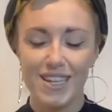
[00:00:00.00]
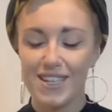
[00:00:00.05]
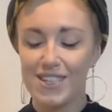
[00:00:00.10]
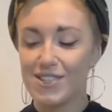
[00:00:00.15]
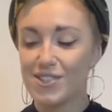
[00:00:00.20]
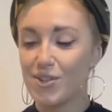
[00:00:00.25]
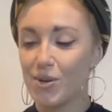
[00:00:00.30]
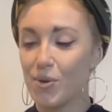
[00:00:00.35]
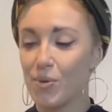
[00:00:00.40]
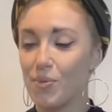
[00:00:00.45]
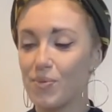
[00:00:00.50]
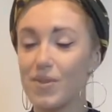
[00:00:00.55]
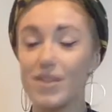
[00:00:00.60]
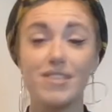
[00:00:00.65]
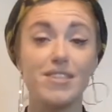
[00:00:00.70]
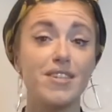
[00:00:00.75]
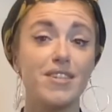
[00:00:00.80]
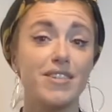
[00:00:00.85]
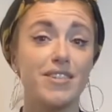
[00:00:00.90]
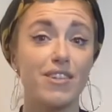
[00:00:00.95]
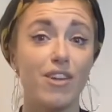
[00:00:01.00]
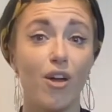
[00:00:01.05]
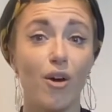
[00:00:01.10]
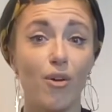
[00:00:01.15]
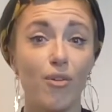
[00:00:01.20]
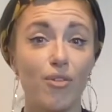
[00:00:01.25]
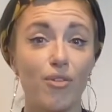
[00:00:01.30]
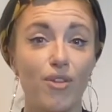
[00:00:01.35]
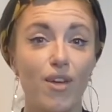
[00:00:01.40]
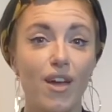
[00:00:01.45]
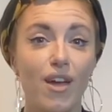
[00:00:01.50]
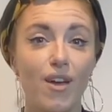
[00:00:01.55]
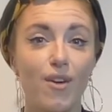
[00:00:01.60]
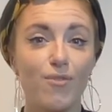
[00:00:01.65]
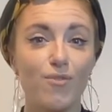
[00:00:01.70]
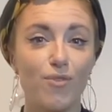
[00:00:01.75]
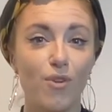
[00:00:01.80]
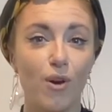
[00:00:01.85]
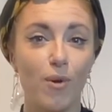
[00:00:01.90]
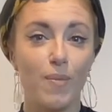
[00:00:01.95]
So this is Sloth
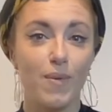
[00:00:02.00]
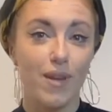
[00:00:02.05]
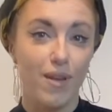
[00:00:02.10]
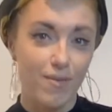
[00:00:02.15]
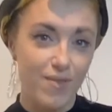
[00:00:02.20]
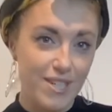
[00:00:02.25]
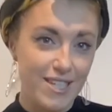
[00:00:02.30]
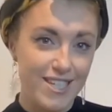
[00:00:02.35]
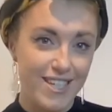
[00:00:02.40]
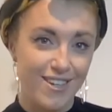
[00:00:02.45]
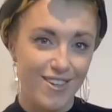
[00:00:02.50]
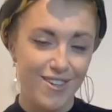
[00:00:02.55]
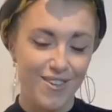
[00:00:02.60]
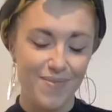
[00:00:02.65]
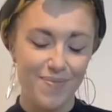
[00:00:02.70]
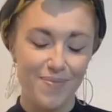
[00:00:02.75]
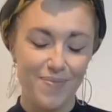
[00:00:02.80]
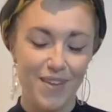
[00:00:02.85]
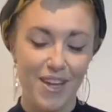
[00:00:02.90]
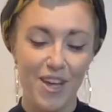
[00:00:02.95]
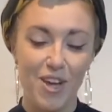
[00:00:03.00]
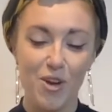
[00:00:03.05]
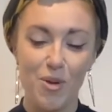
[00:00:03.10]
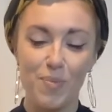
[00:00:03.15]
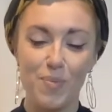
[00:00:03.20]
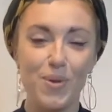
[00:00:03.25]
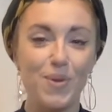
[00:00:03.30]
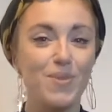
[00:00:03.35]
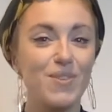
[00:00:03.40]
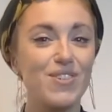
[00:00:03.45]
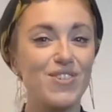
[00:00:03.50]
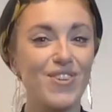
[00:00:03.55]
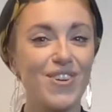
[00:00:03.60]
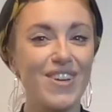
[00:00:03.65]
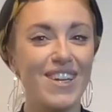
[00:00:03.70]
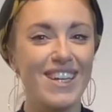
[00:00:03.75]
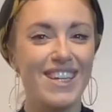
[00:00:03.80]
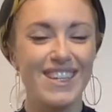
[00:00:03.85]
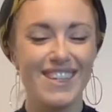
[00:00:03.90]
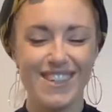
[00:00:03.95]
from Love the Sinner. I hope you enjoy
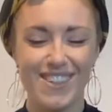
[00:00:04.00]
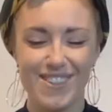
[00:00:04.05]
it.